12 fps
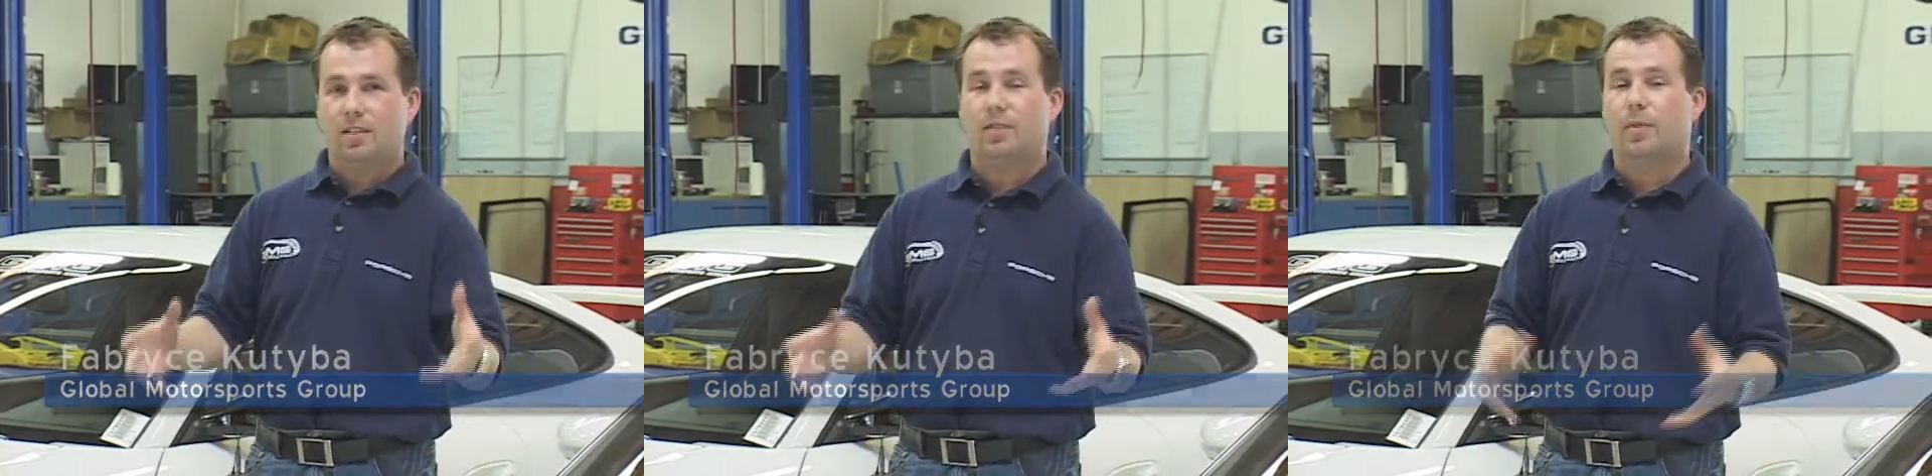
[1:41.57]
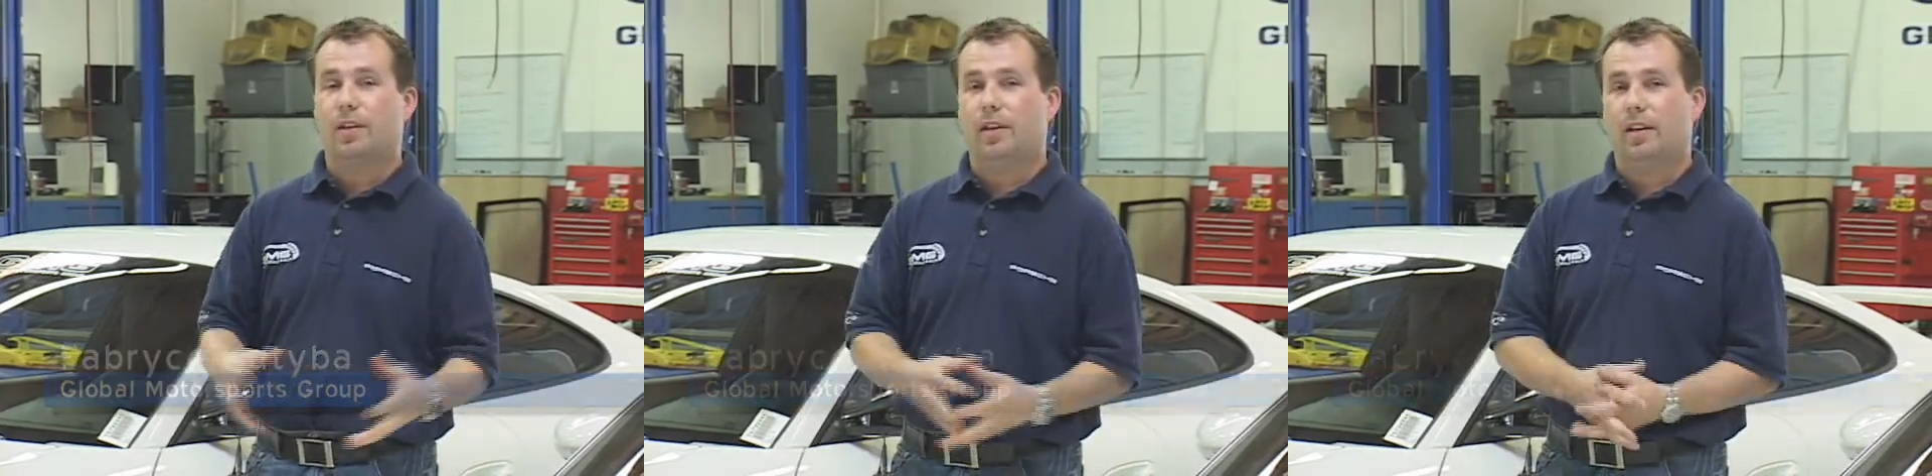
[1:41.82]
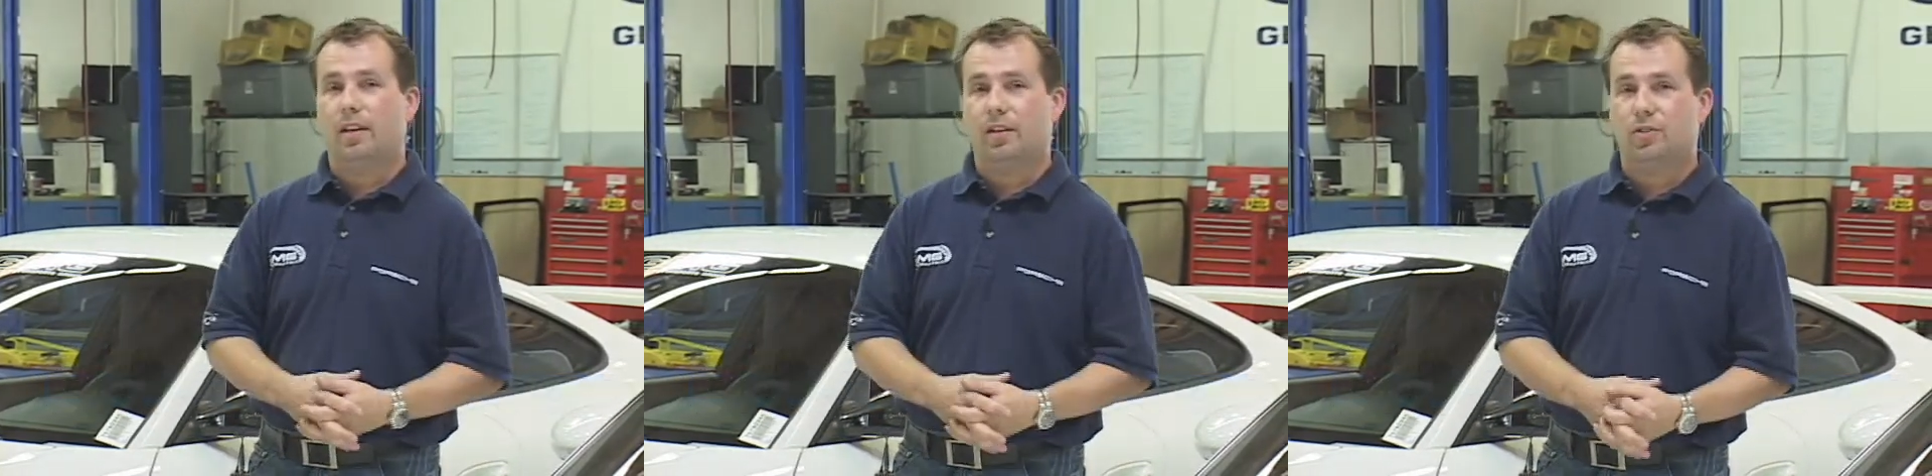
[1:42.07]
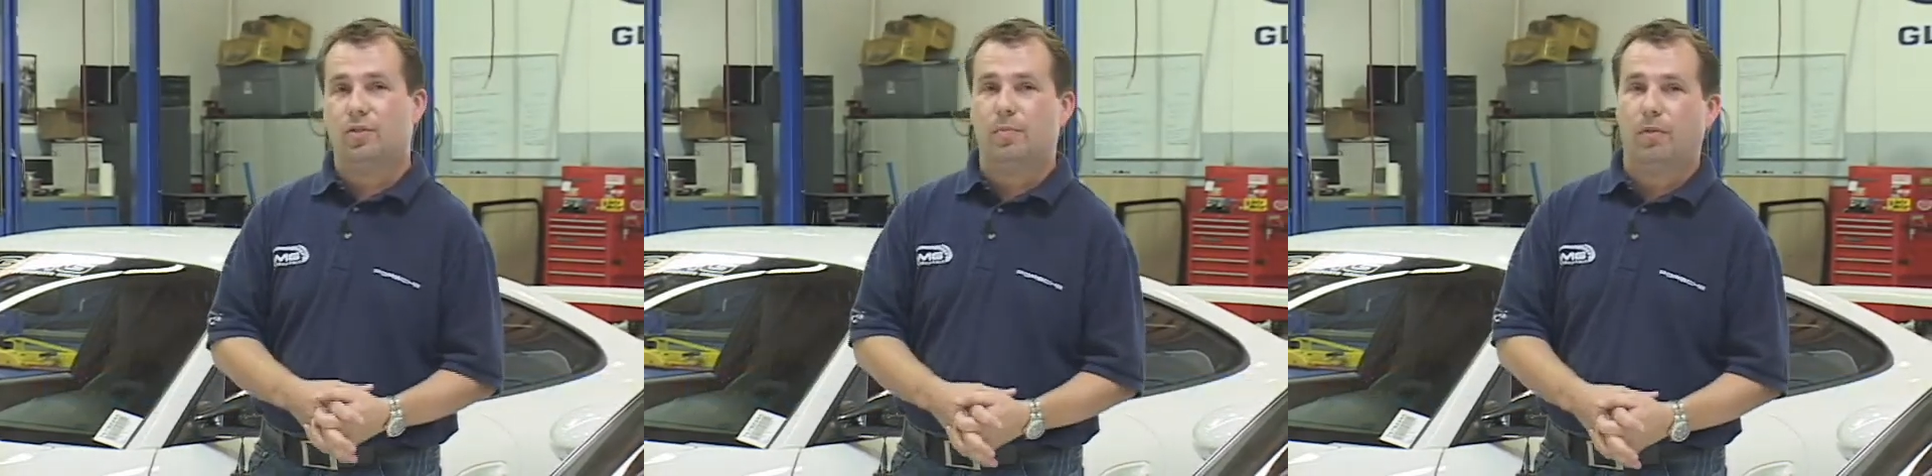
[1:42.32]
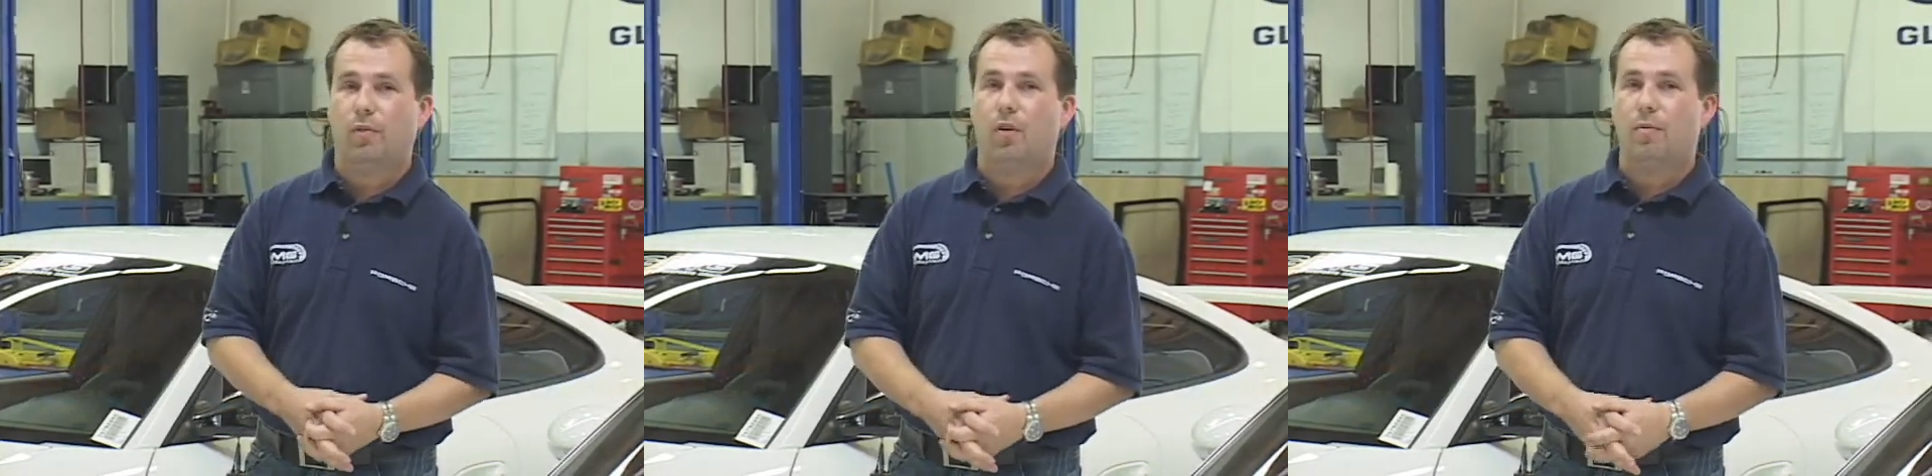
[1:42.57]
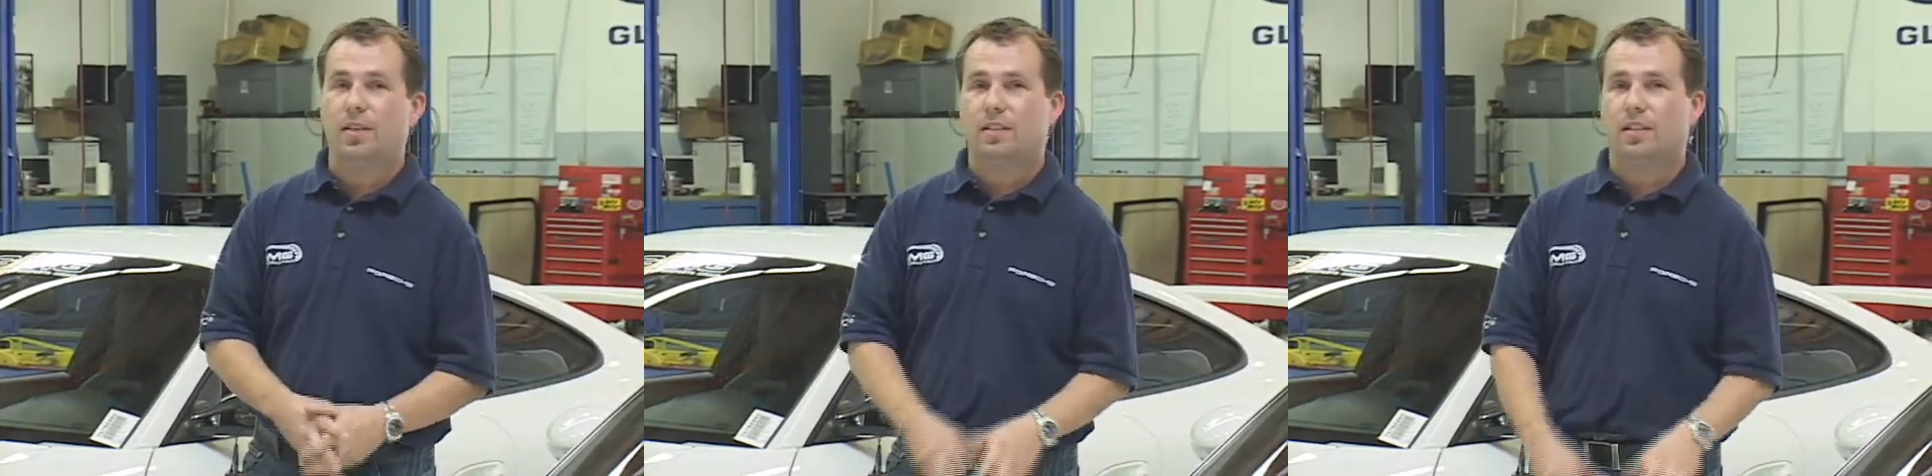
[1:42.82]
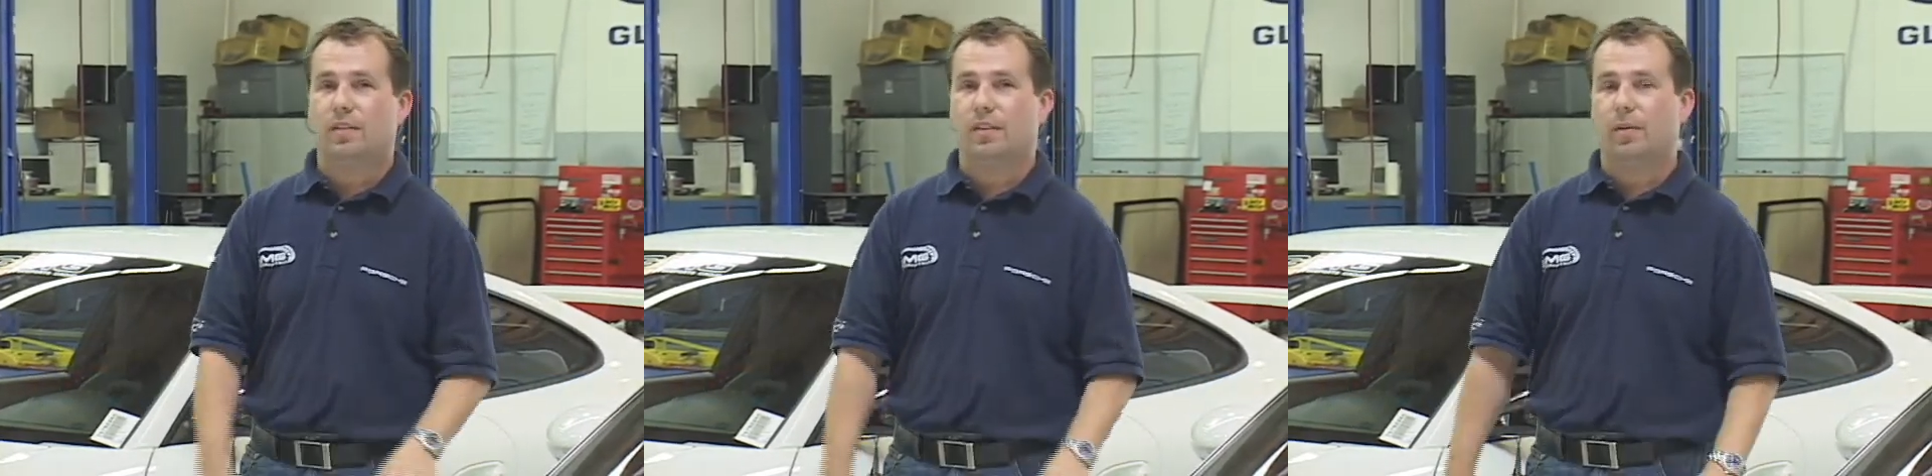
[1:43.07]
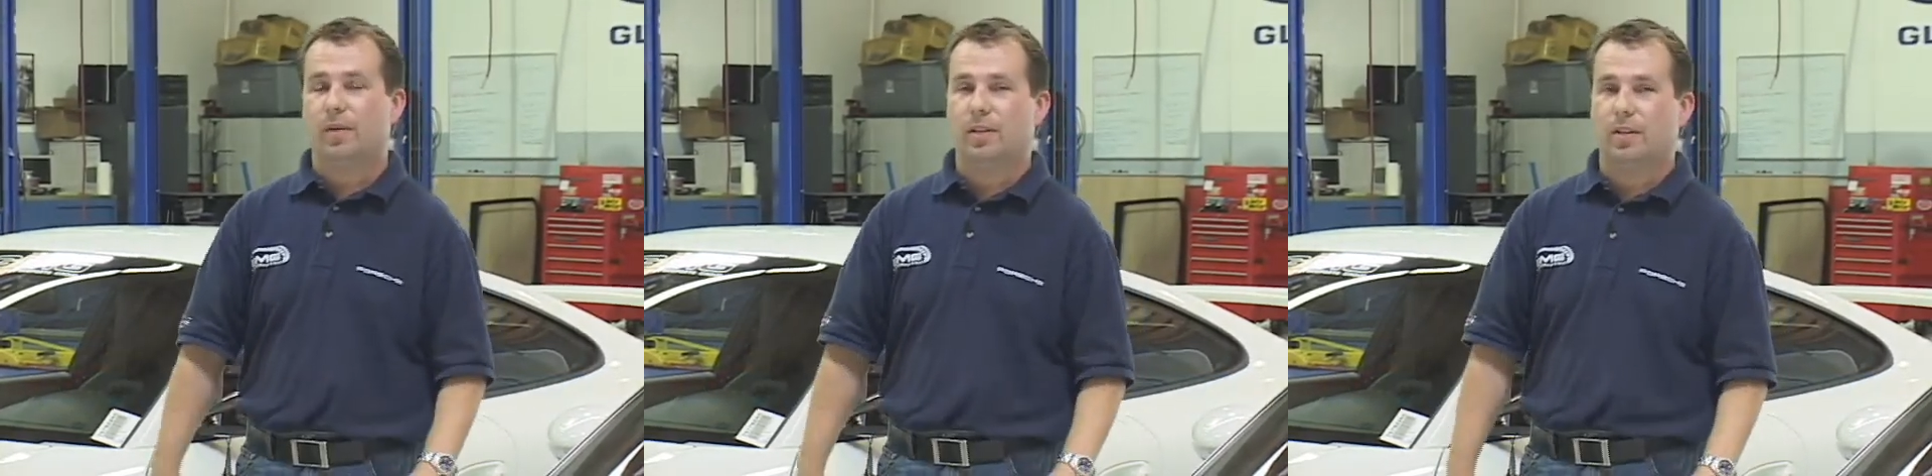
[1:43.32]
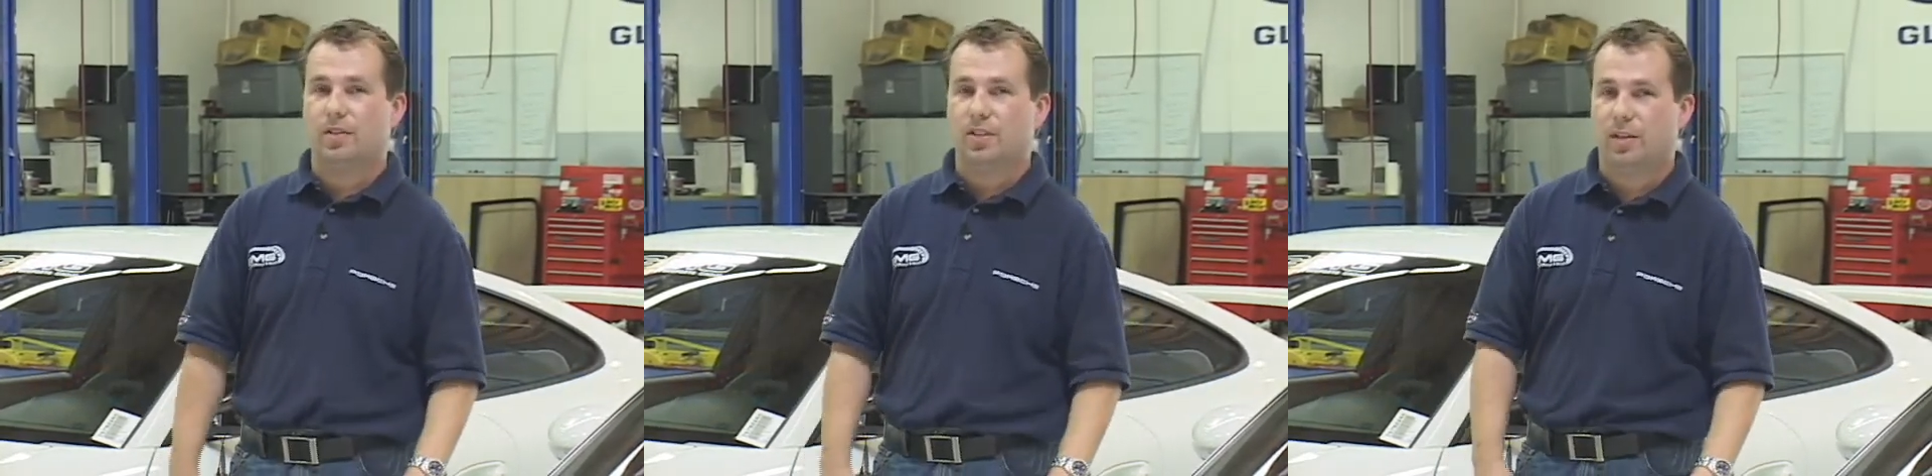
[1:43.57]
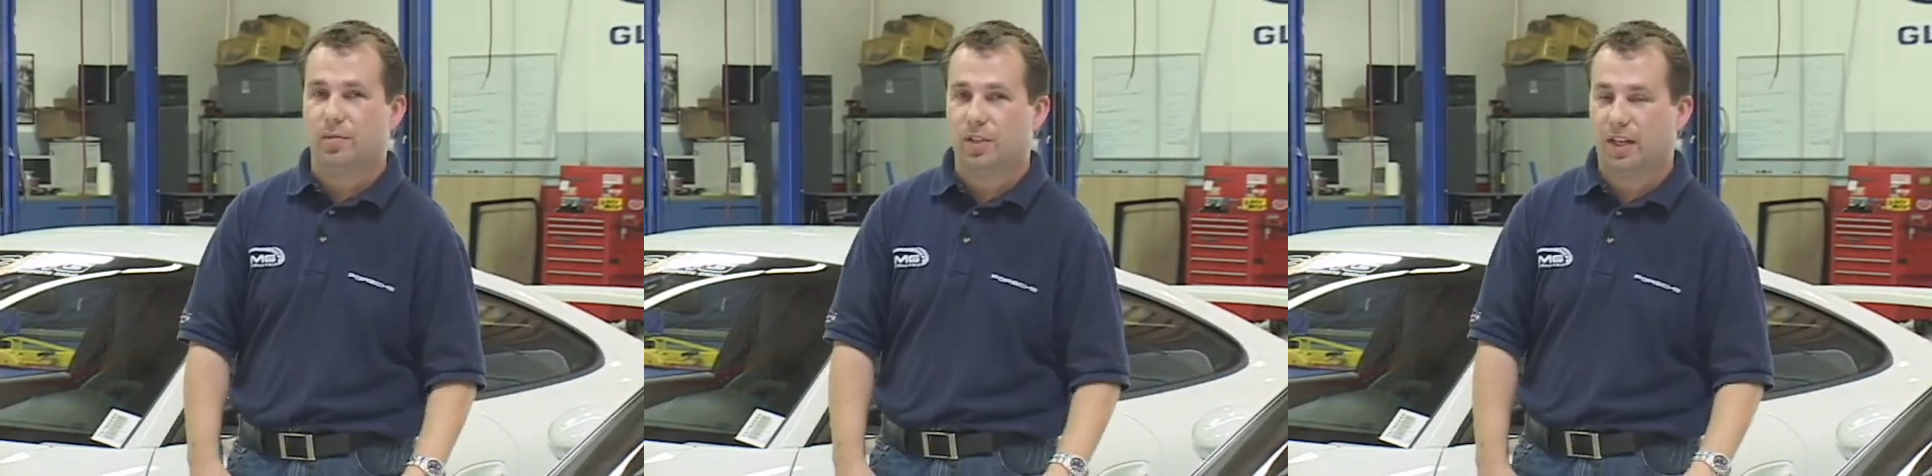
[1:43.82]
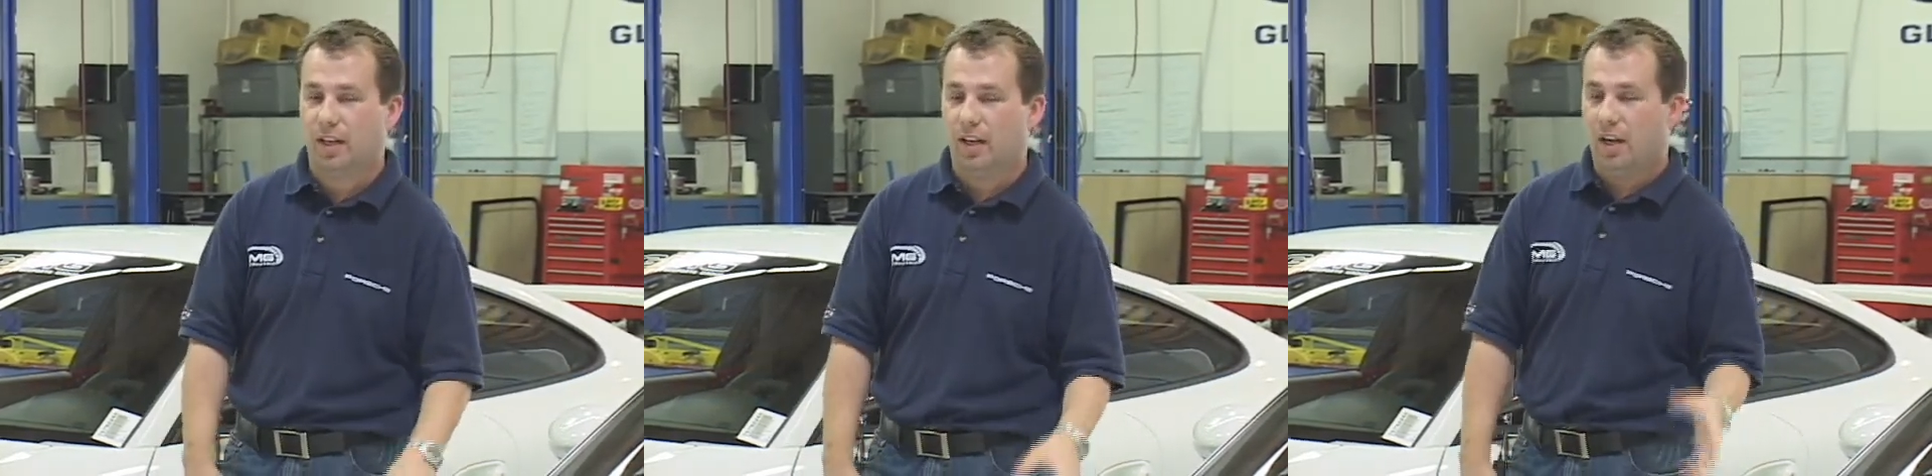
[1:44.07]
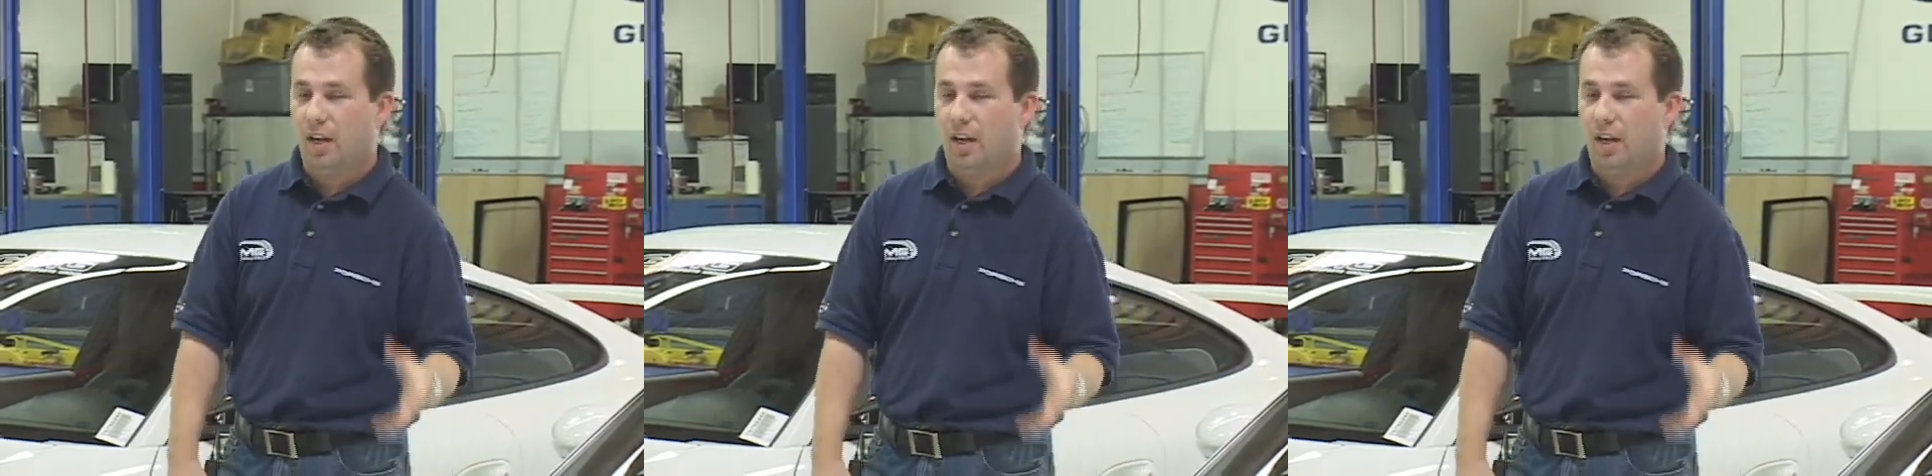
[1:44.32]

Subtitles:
some of the street performance stuff that we do at GMG.